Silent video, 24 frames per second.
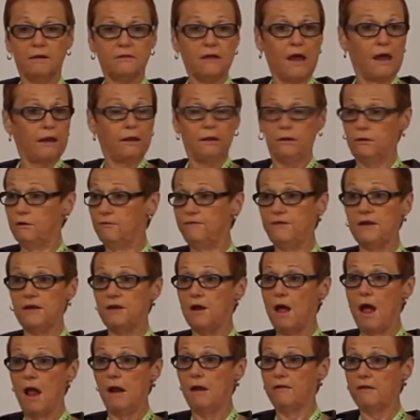that you've
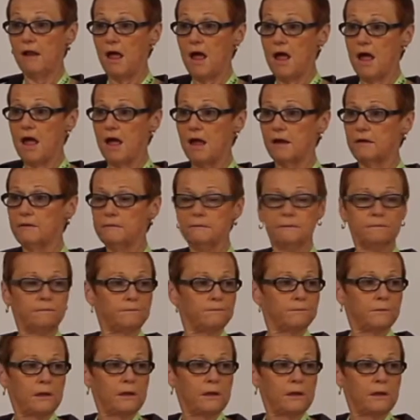eaten all along,